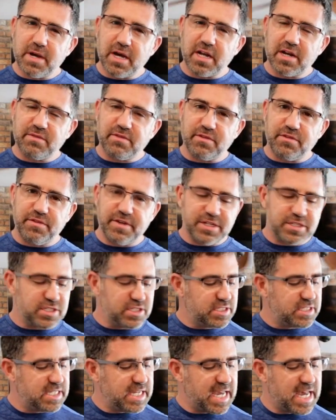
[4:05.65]
amount of
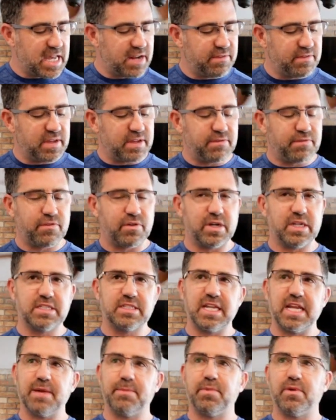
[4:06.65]
efficiency out of it. For
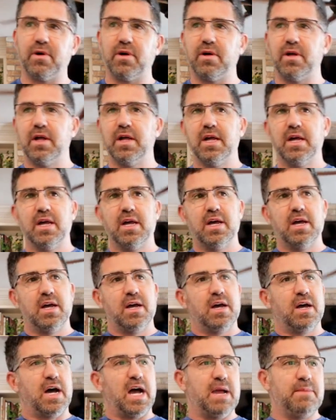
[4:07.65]
example,
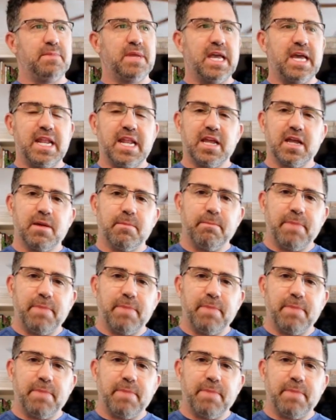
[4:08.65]
I'm getting